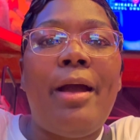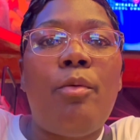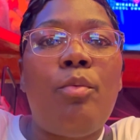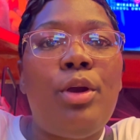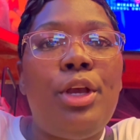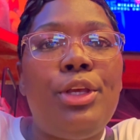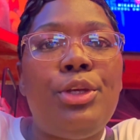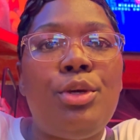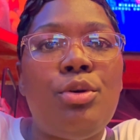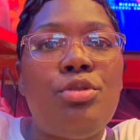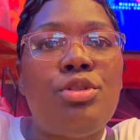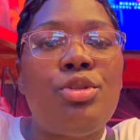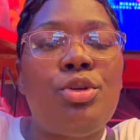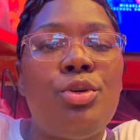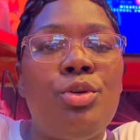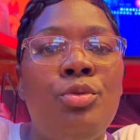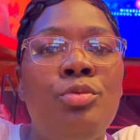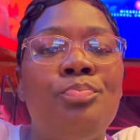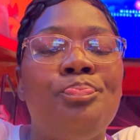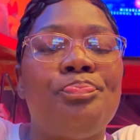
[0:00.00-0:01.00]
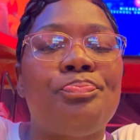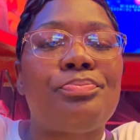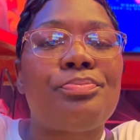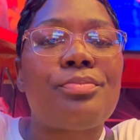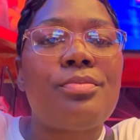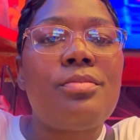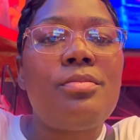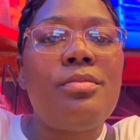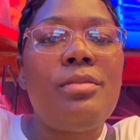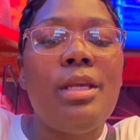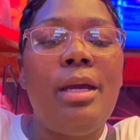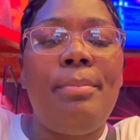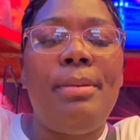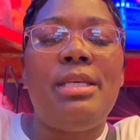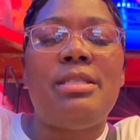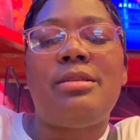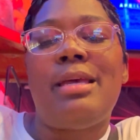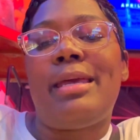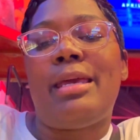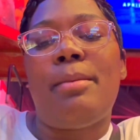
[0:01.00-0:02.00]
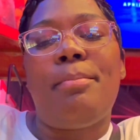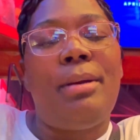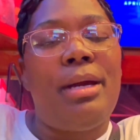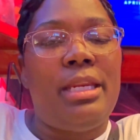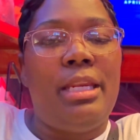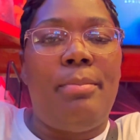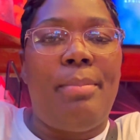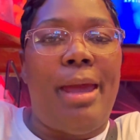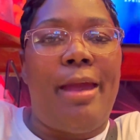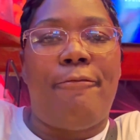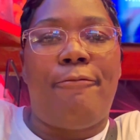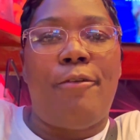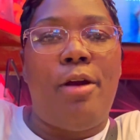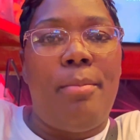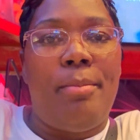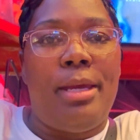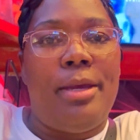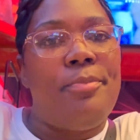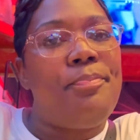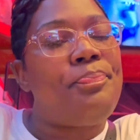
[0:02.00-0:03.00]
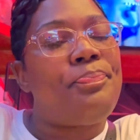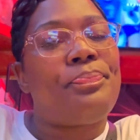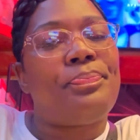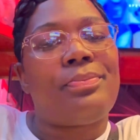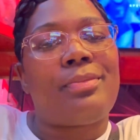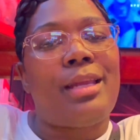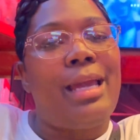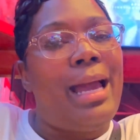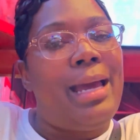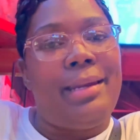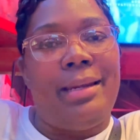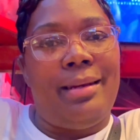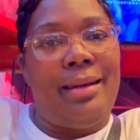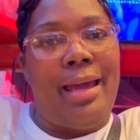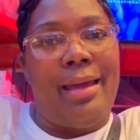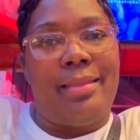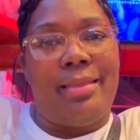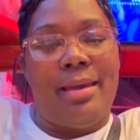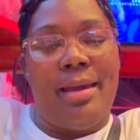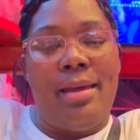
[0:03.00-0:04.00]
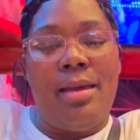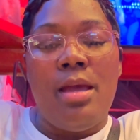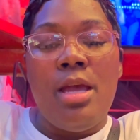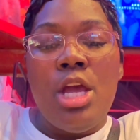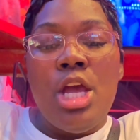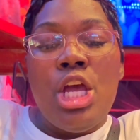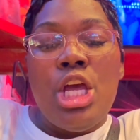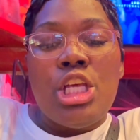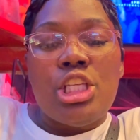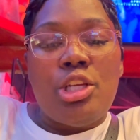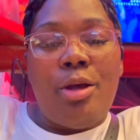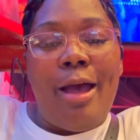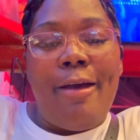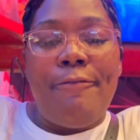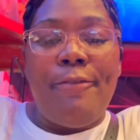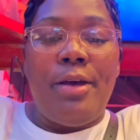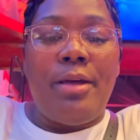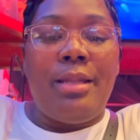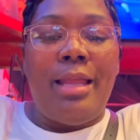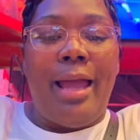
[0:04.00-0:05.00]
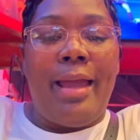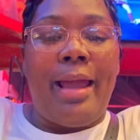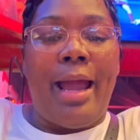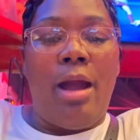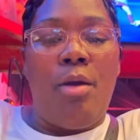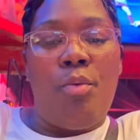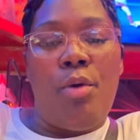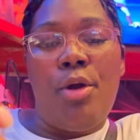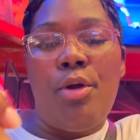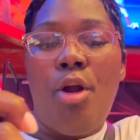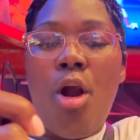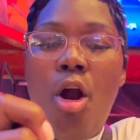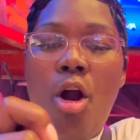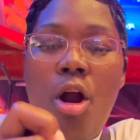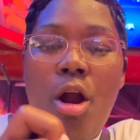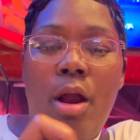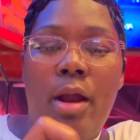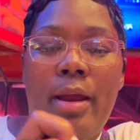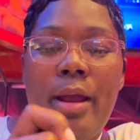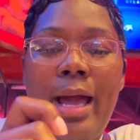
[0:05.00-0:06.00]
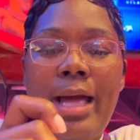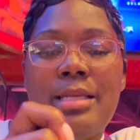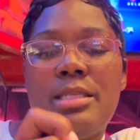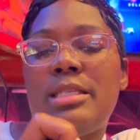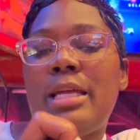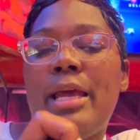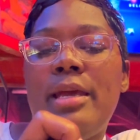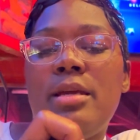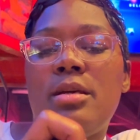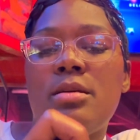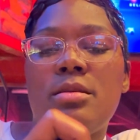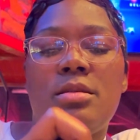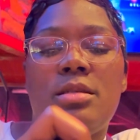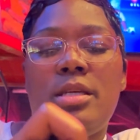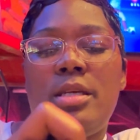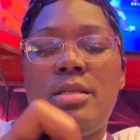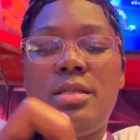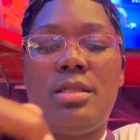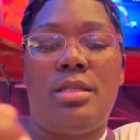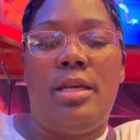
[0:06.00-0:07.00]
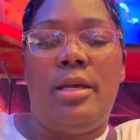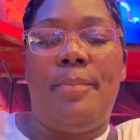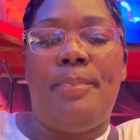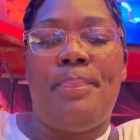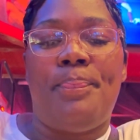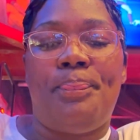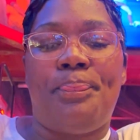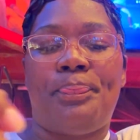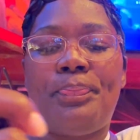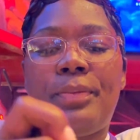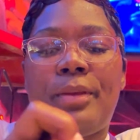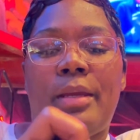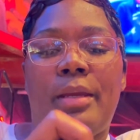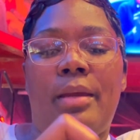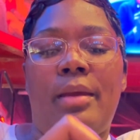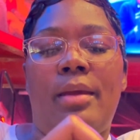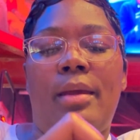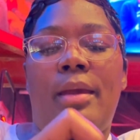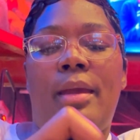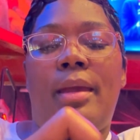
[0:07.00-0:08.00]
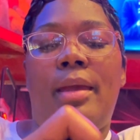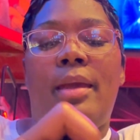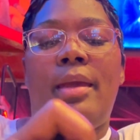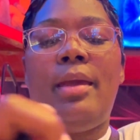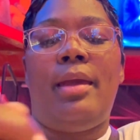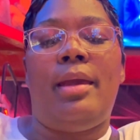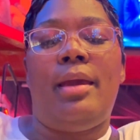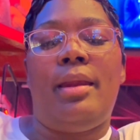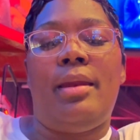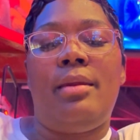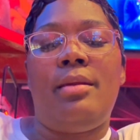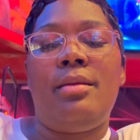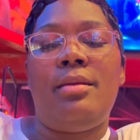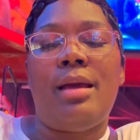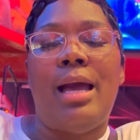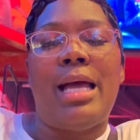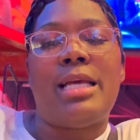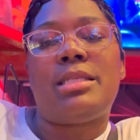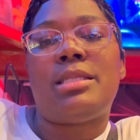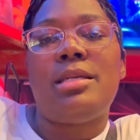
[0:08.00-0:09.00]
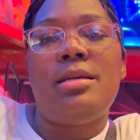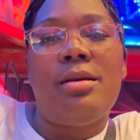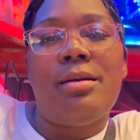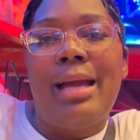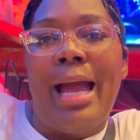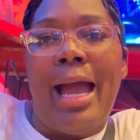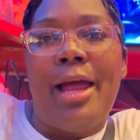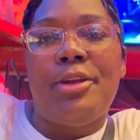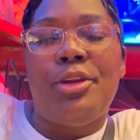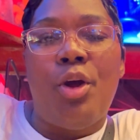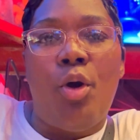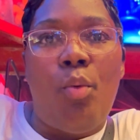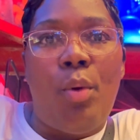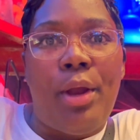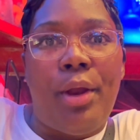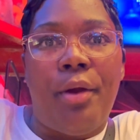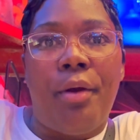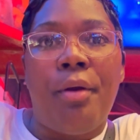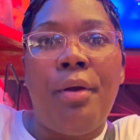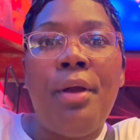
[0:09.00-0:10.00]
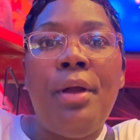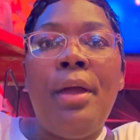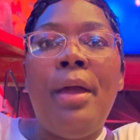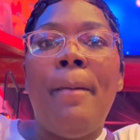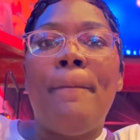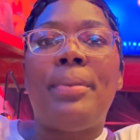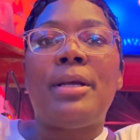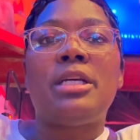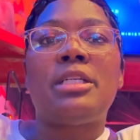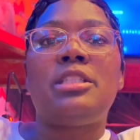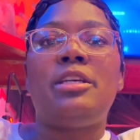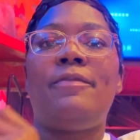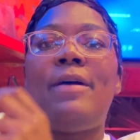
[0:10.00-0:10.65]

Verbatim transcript: would YouTube be taking money back from it? I didn't like that. So I felt like I work hard, I stay consistent, and I still got nowhere. Because if